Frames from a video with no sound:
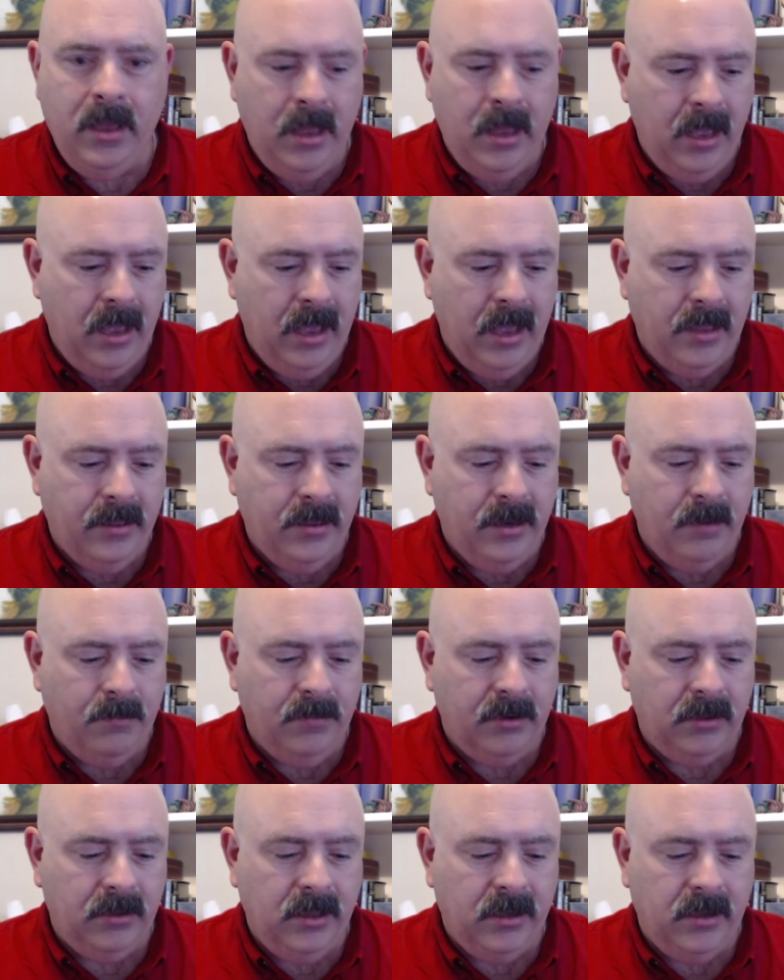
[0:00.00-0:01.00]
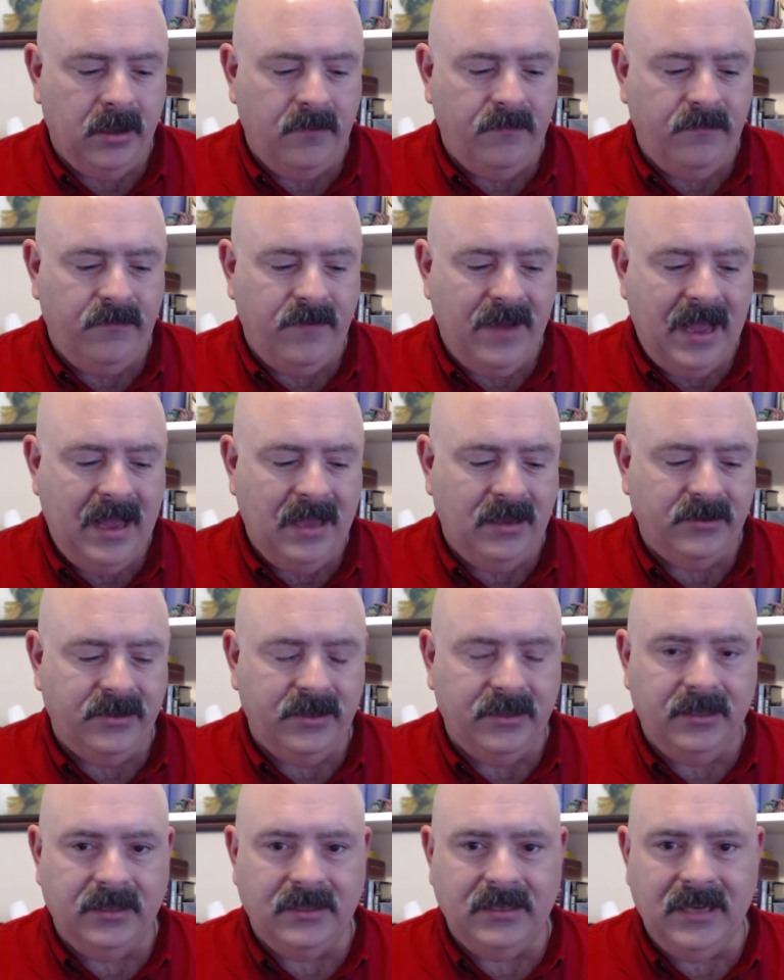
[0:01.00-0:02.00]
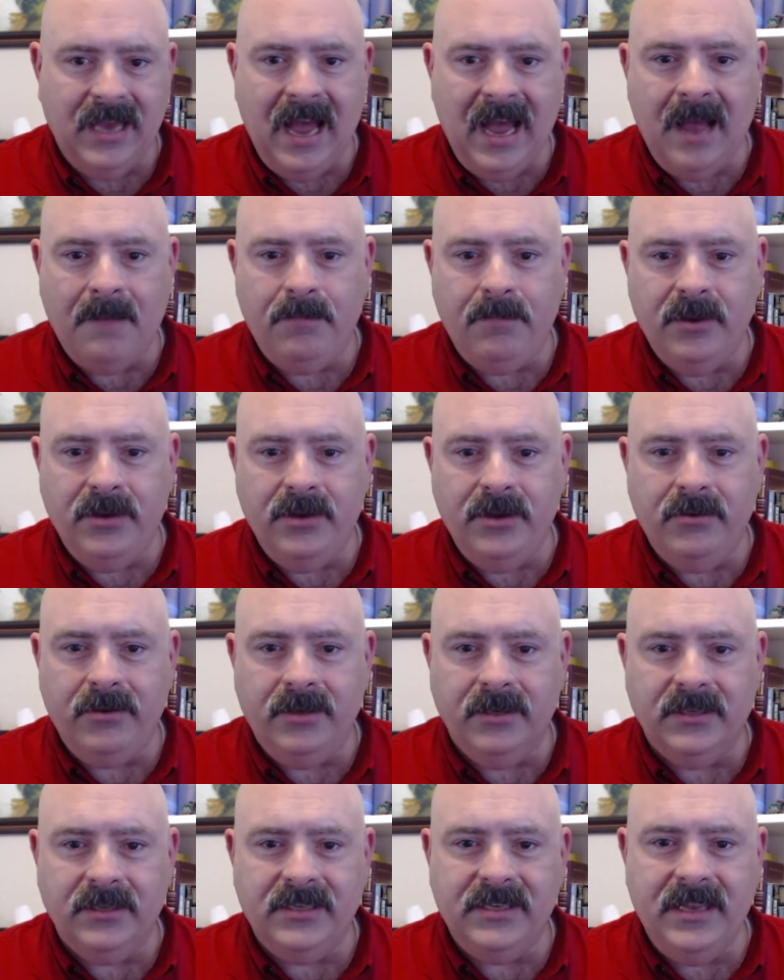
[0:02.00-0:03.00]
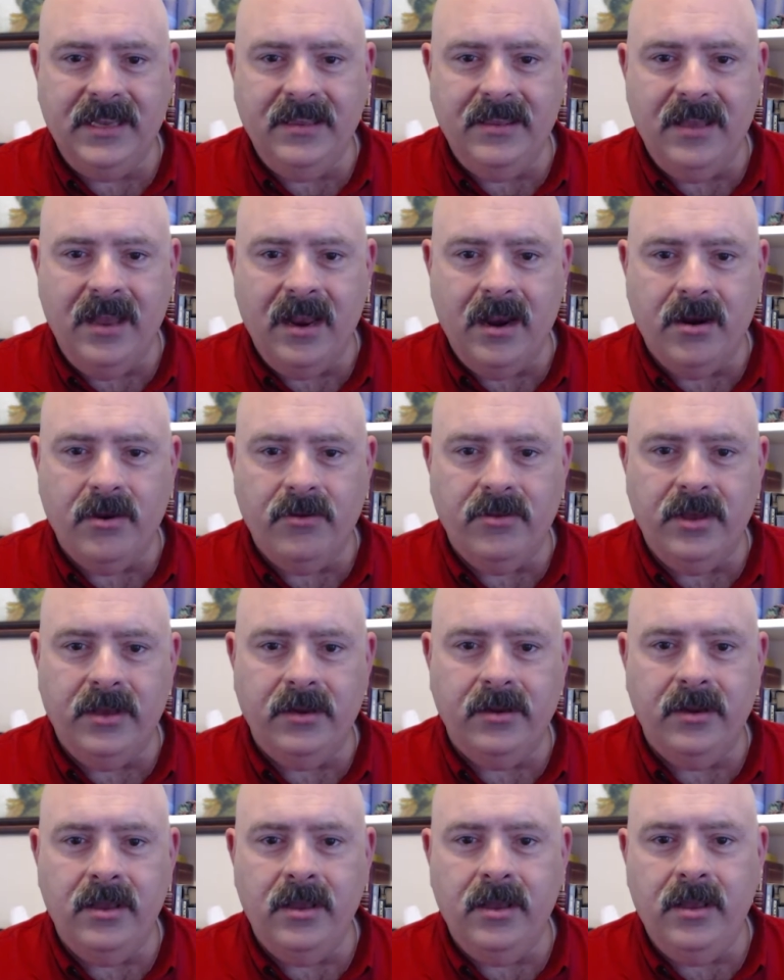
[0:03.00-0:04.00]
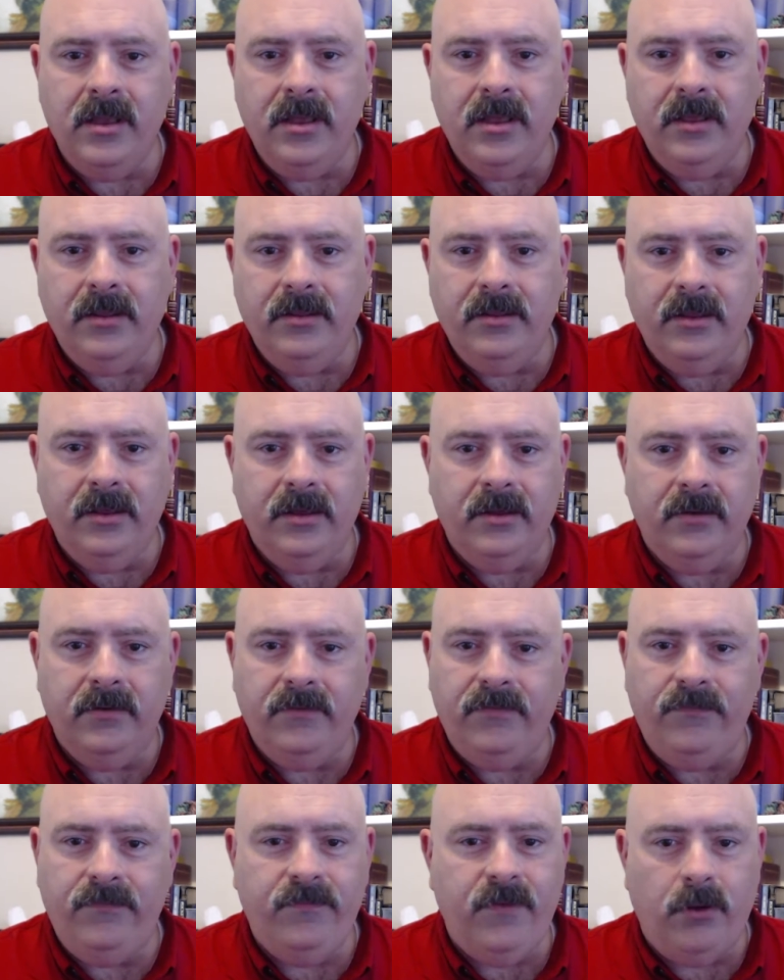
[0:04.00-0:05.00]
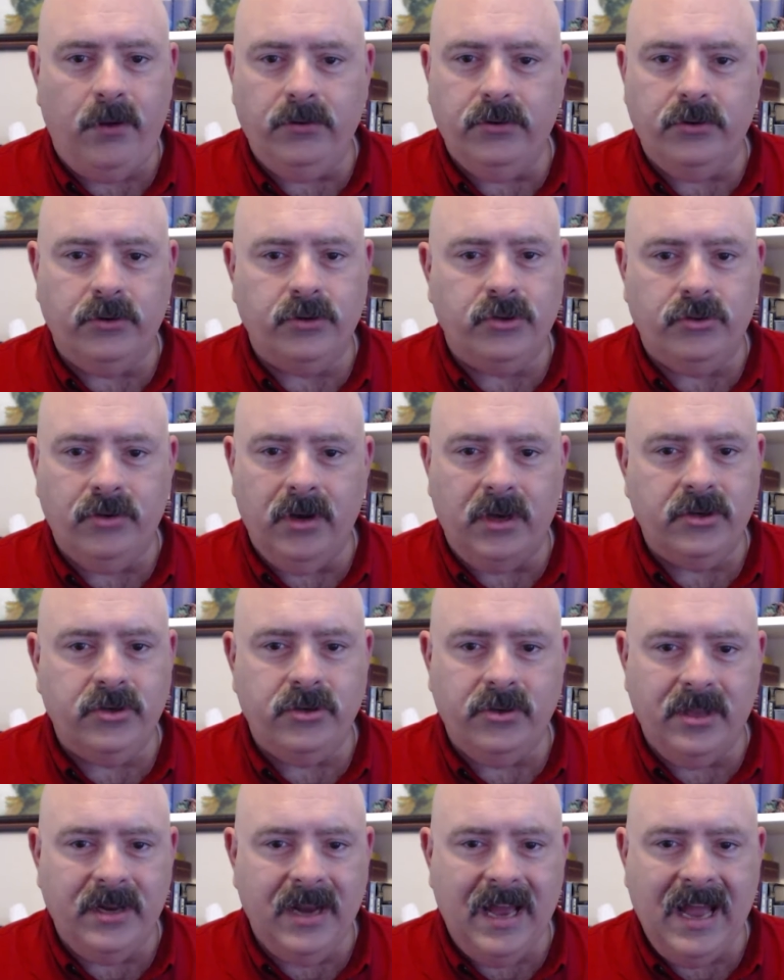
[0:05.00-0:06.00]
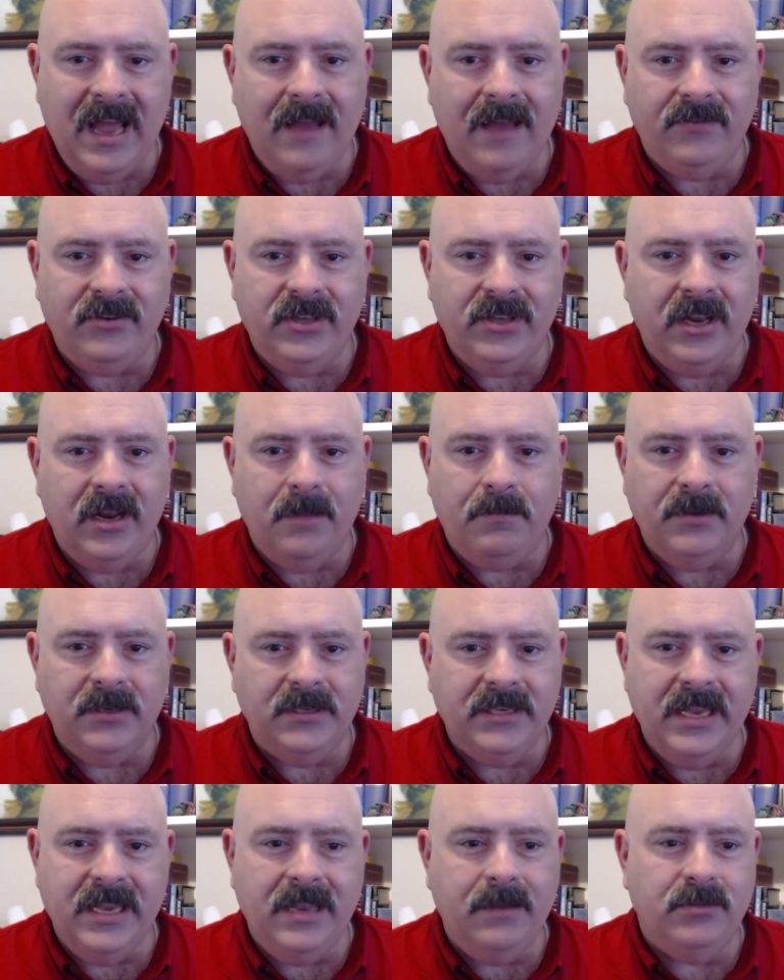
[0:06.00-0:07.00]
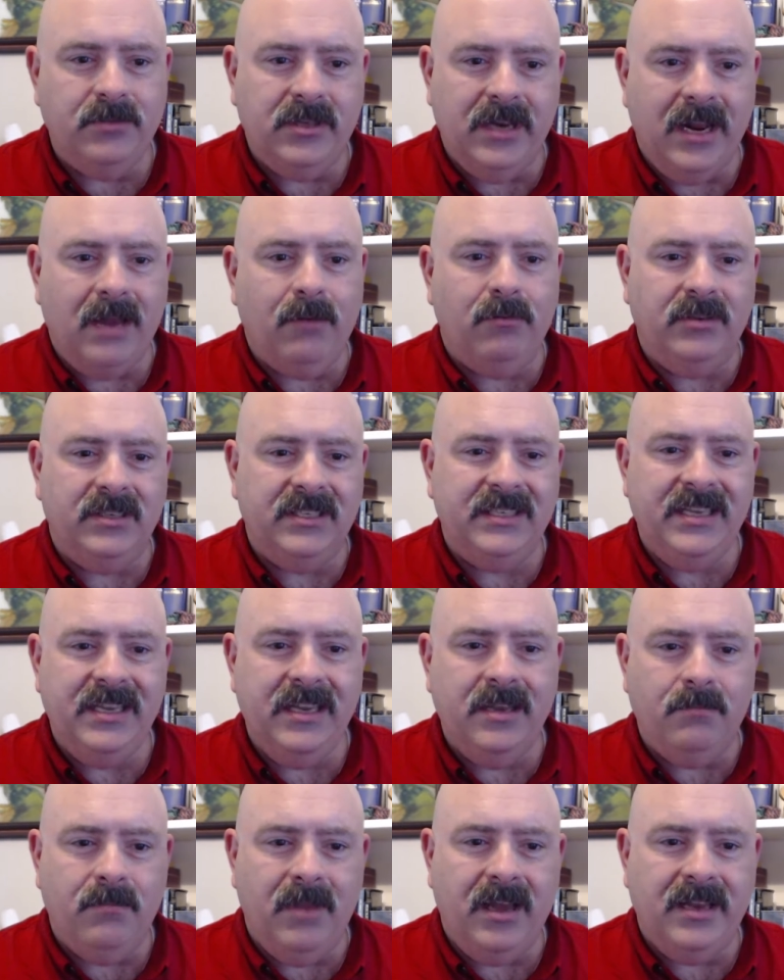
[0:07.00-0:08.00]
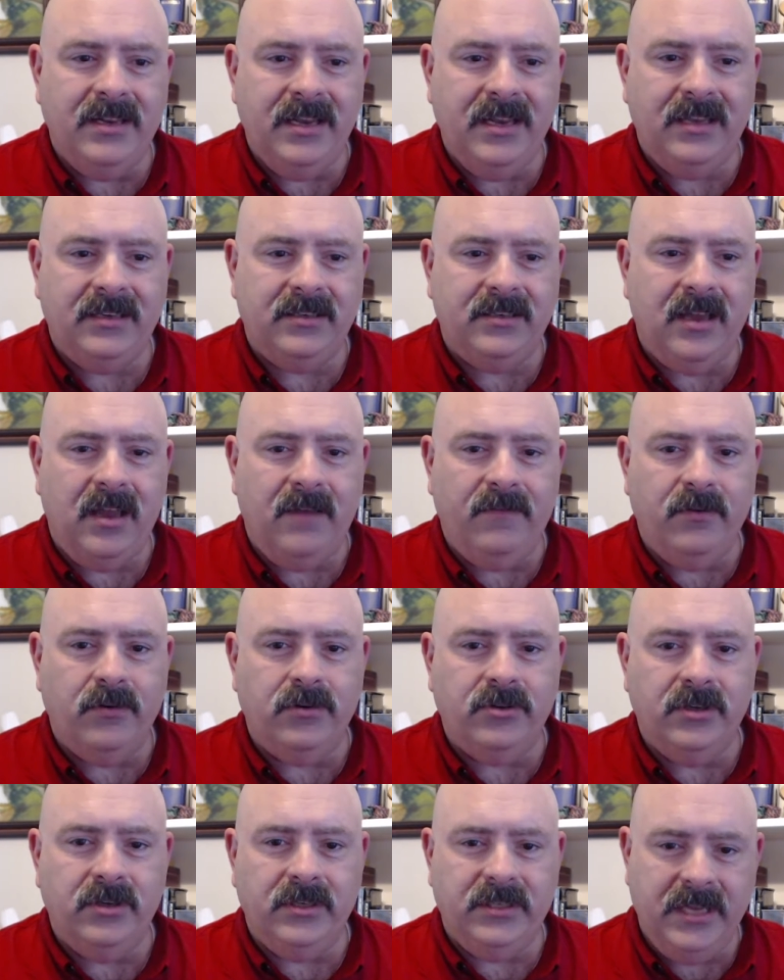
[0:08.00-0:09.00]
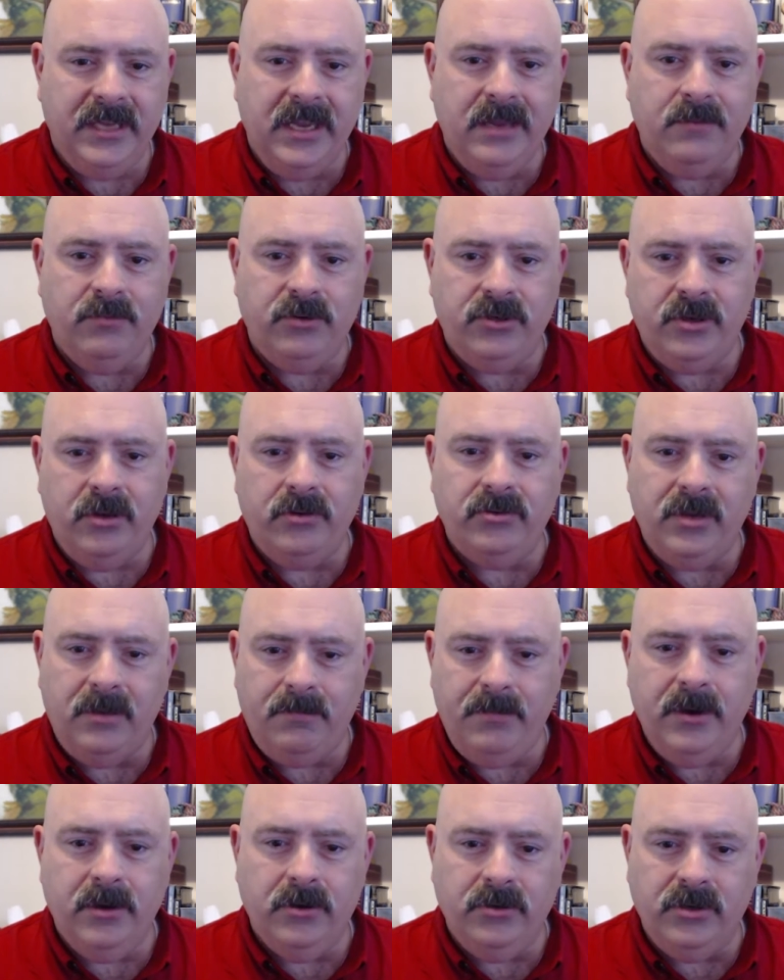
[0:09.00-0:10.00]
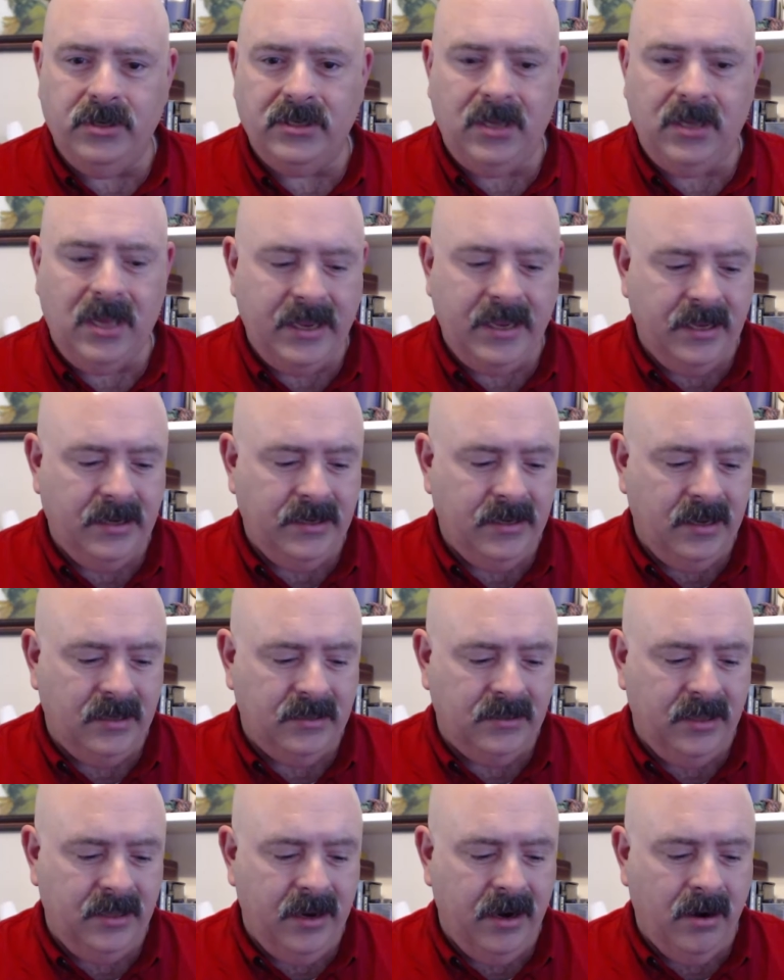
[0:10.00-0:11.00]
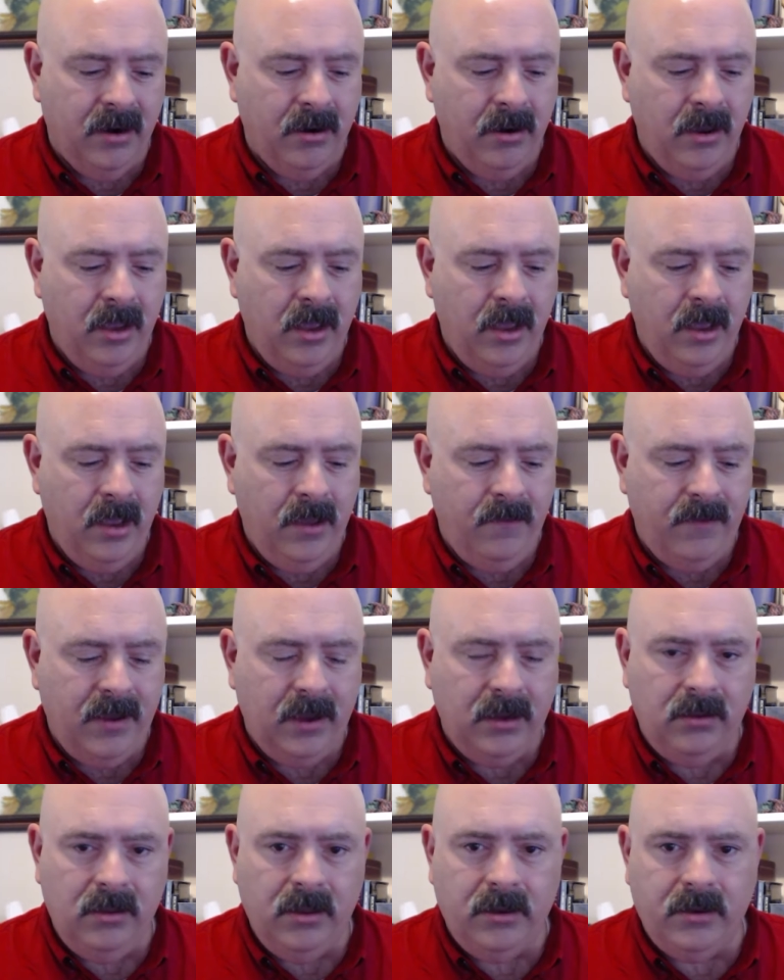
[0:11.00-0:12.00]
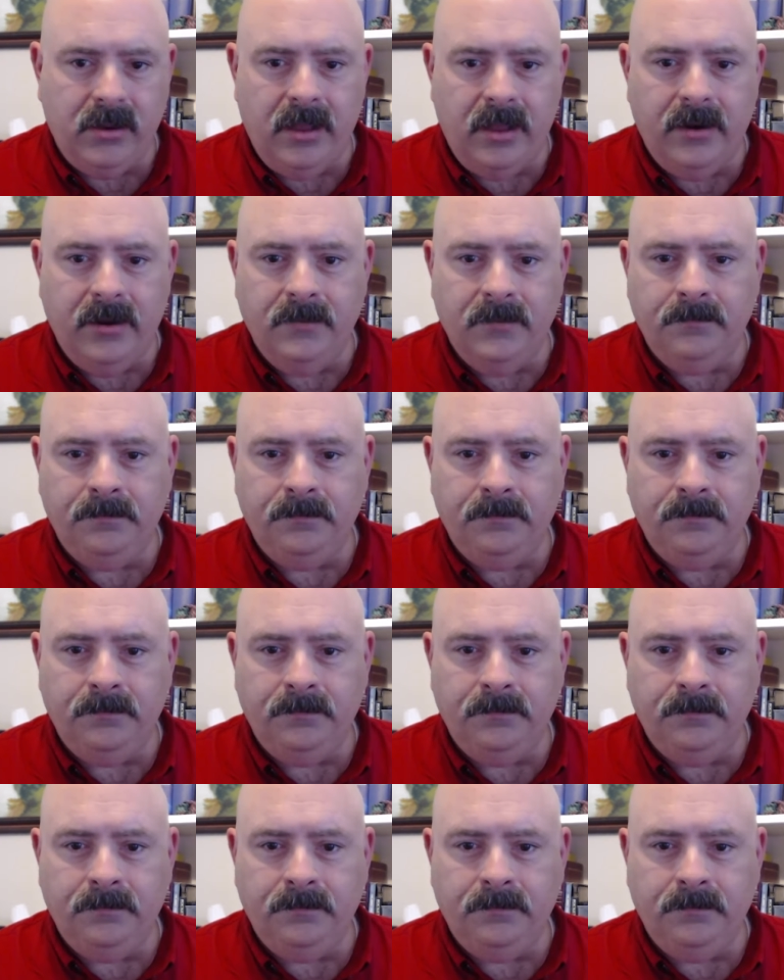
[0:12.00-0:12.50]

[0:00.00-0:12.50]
and then I'm going to click on Files at the top, and you can see there that the folder structure that I have set up in Teams that I would see in my desktop version of Teams shows up here just it does there. If I click on an